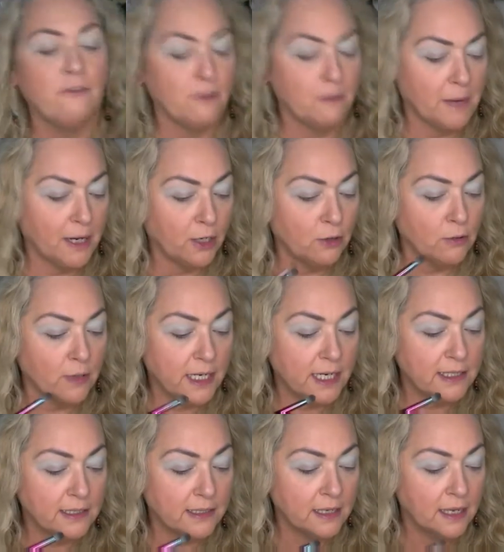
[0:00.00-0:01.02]
for my
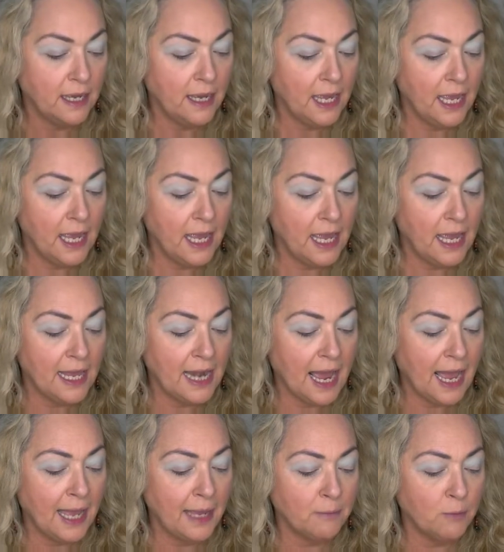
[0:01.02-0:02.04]
crease. And
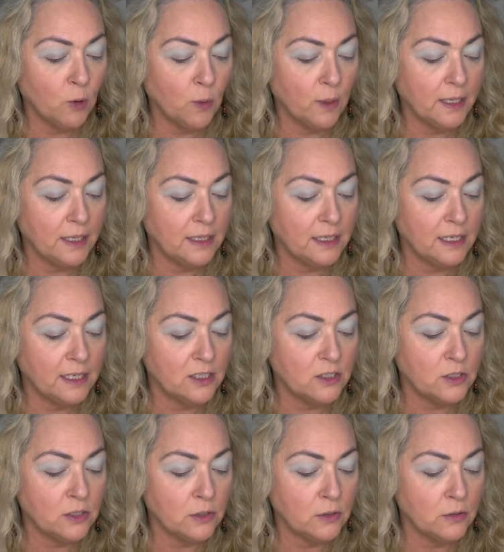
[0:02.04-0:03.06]
I am going
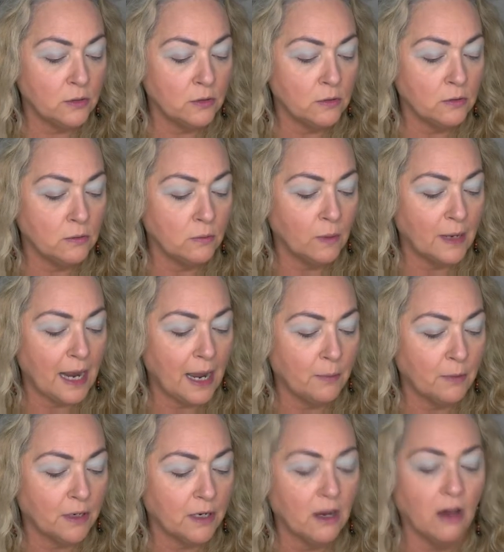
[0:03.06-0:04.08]
into what I
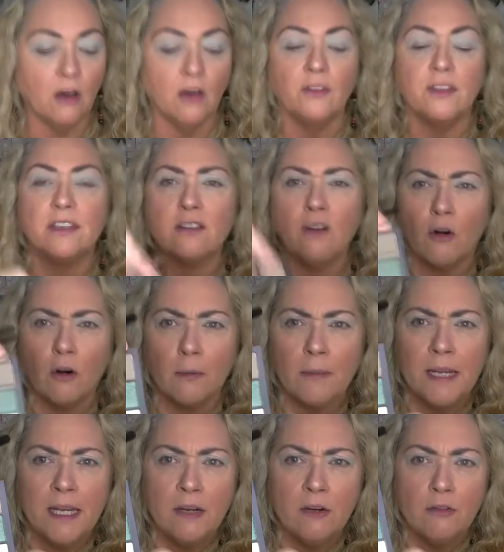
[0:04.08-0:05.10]
would call this
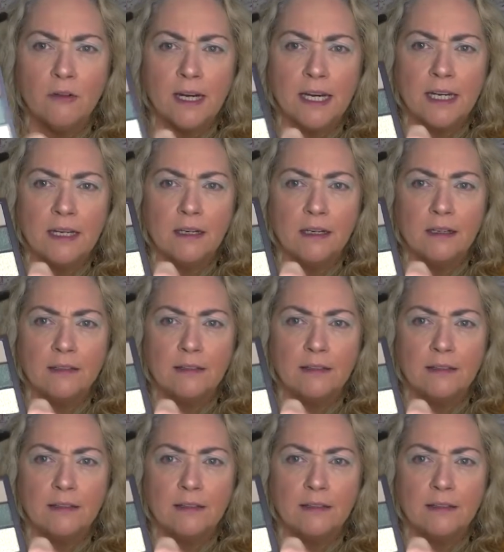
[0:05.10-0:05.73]
army green